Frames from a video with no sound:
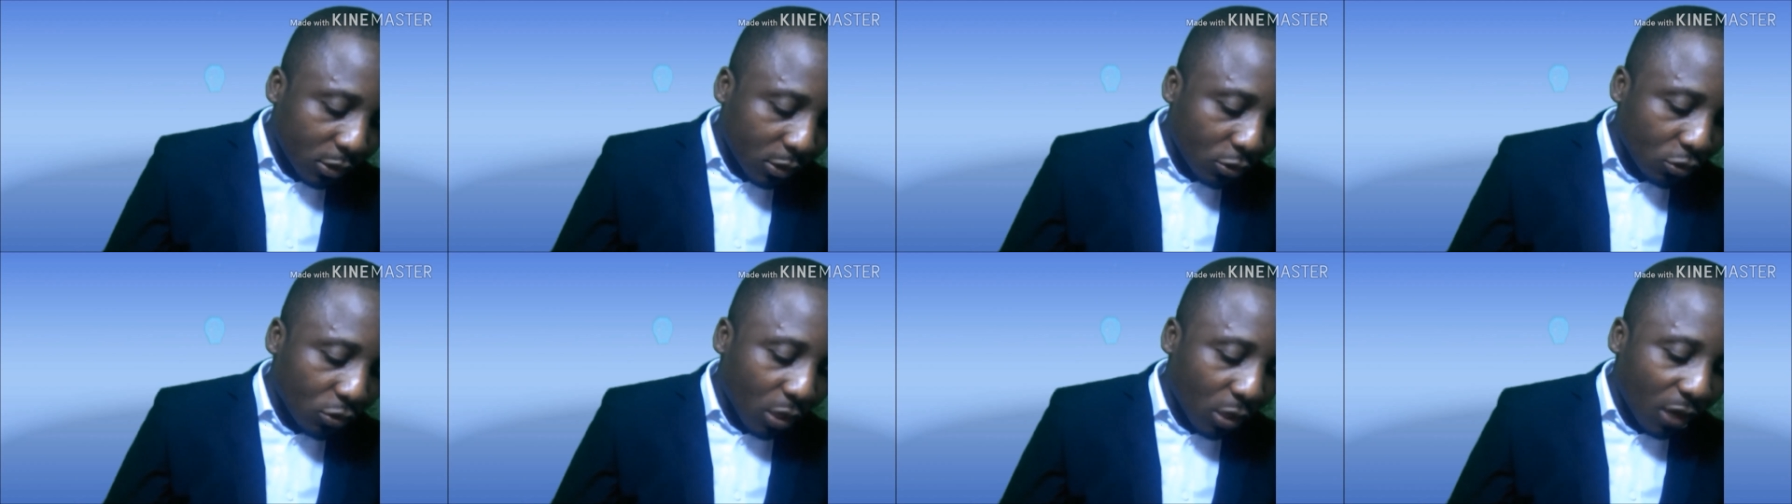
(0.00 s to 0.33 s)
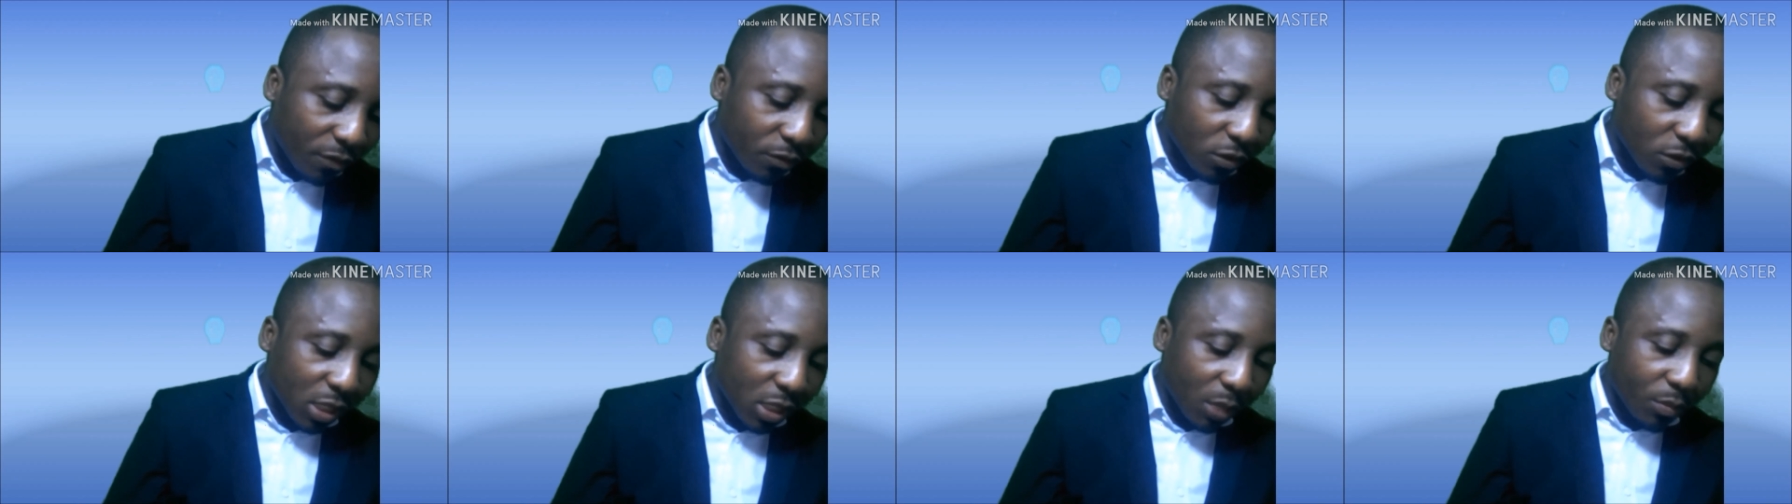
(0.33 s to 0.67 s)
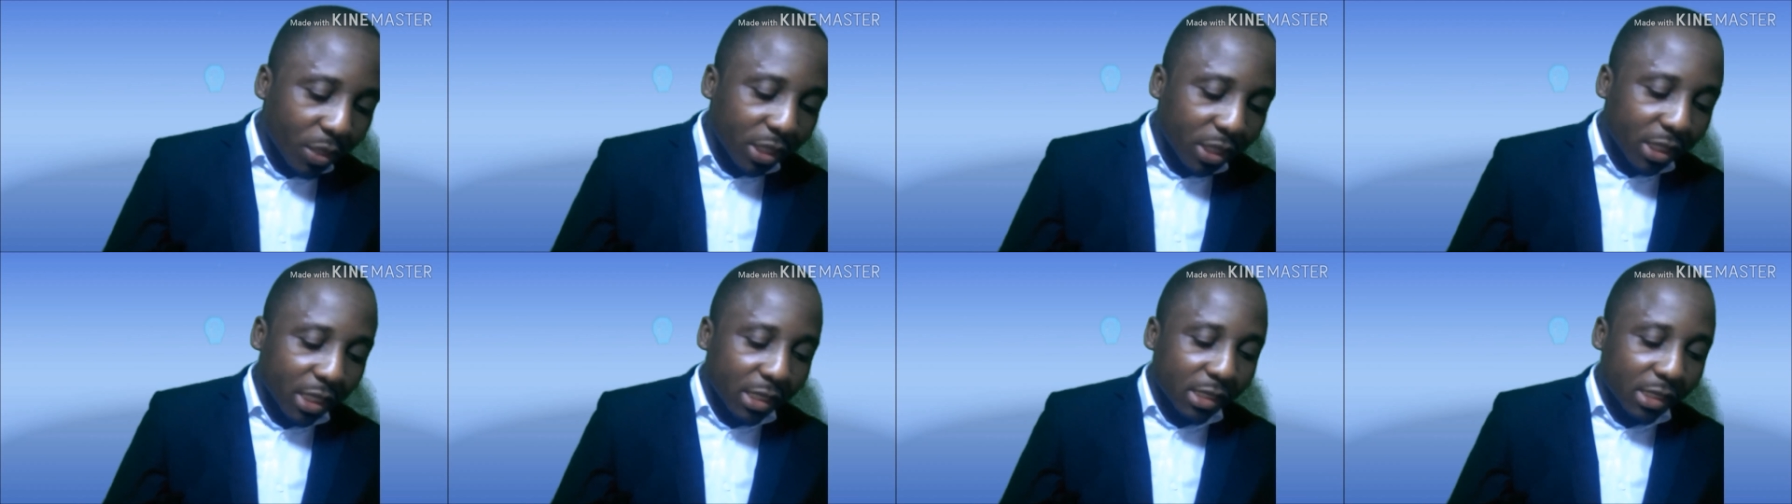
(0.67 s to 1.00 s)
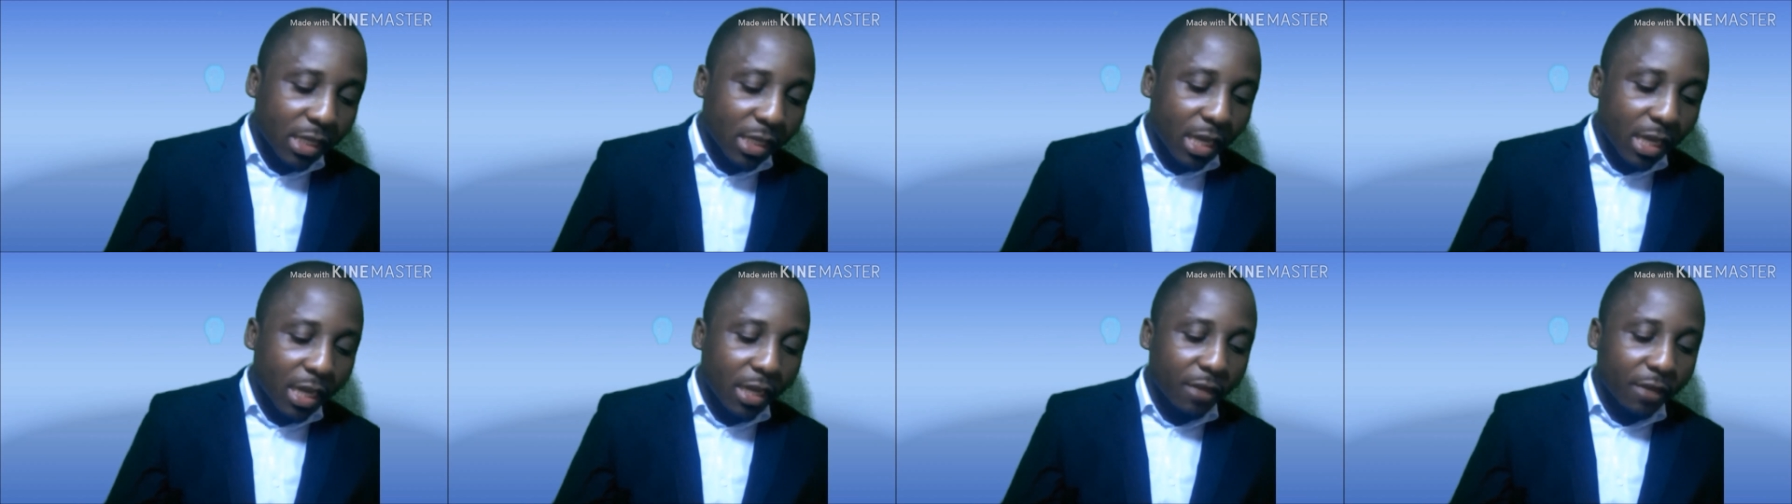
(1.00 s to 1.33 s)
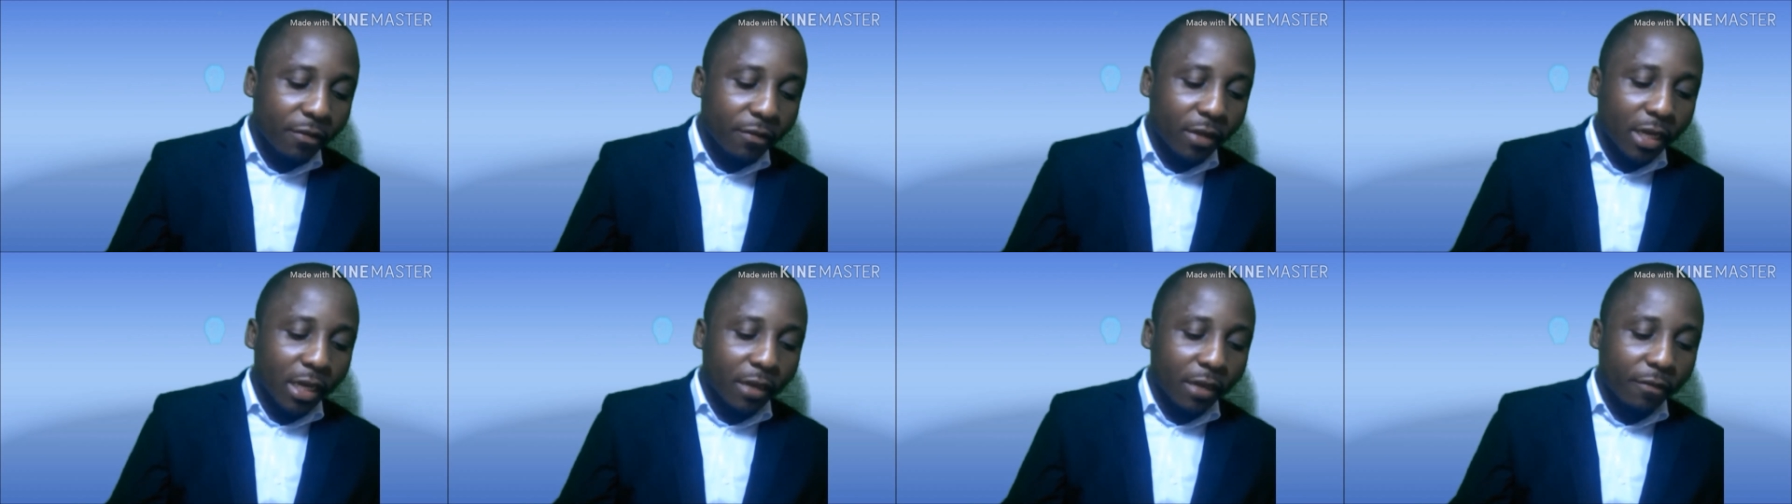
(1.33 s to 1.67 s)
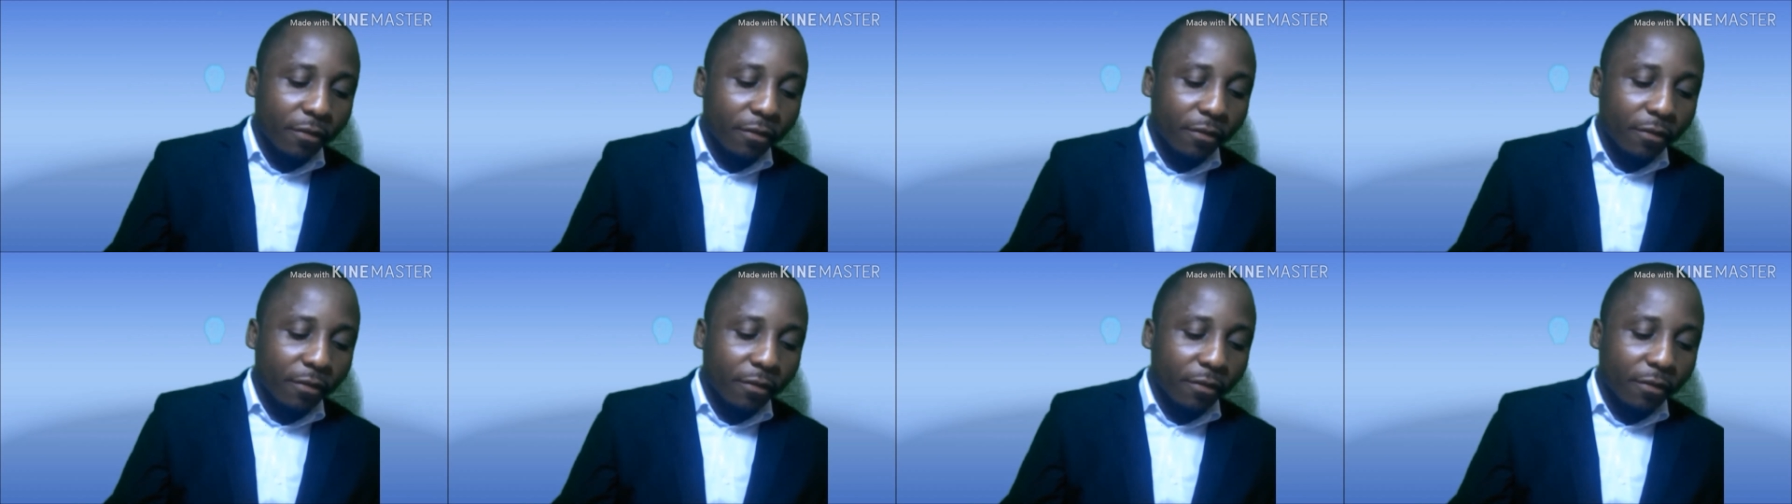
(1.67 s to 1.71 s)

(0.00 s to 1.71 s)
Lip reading: a signed